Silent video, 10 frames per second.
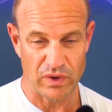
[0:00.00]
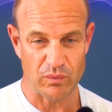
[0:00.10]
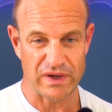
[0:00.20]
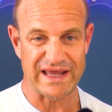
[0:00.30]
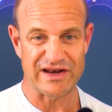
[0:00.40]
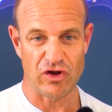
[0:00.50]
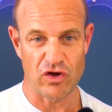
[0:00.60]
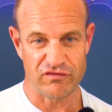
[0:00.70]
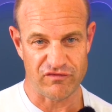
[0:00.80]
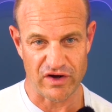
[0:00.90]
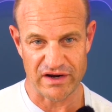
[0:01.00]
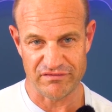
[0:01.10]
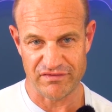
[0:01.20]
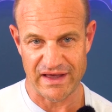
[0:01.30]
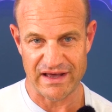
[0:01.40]
when we get notified
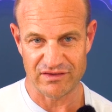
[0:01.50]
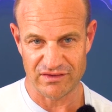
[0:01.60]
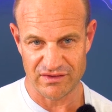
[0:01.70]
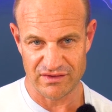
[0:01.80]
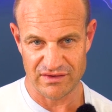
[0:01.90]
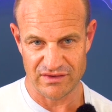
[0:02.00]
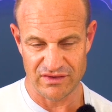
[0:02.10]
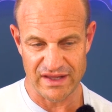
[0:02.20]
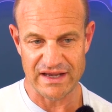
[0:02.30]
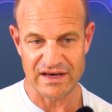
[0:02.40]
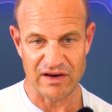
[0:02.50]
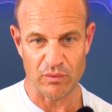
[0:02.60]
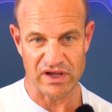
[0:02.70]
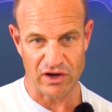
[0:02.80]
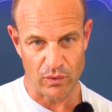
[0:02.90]
of that lead
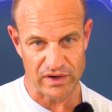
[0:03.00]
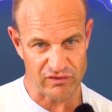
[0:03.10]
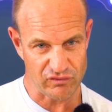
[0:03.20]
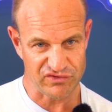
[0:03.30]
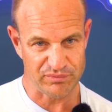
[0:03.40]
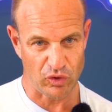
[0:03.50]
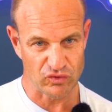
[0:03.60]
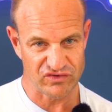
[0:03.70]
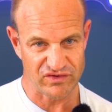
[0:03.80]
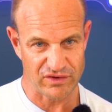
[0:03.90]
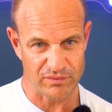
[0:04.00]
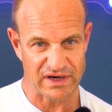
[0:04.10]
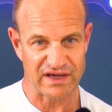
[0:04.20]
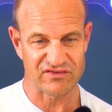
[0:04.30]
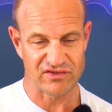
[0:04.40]
and we go in and respond to them
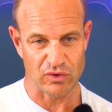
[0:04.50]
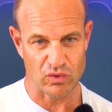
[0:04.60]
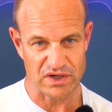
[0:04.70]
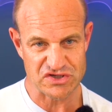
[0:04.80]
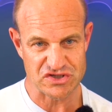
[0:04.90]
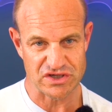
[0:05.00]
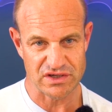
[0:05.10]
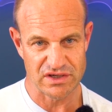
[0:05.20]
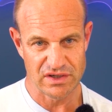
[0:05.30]
and ask them a question,